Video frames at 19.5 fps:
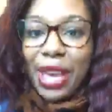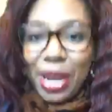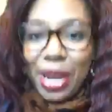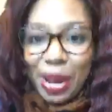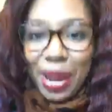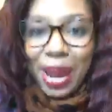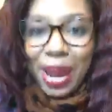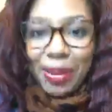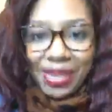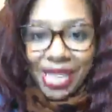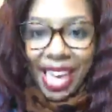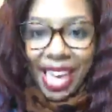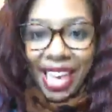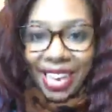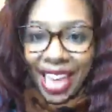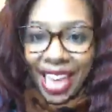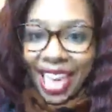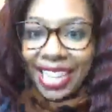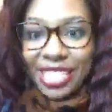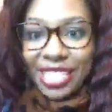you know what I'm
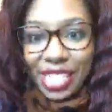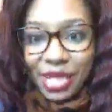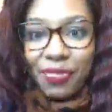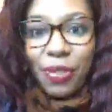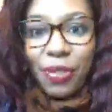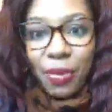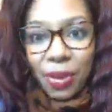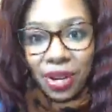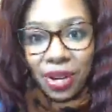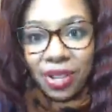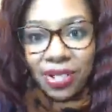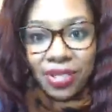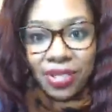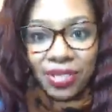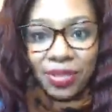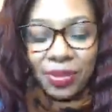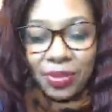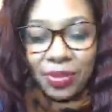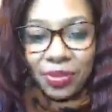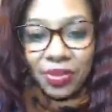saying? Like, just for real.
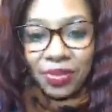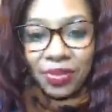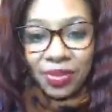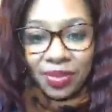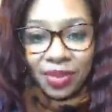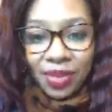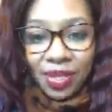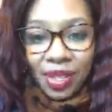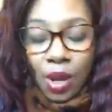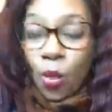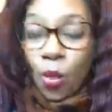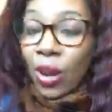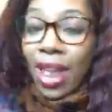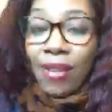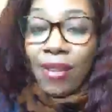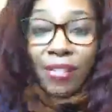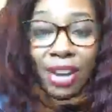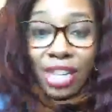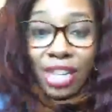Whatever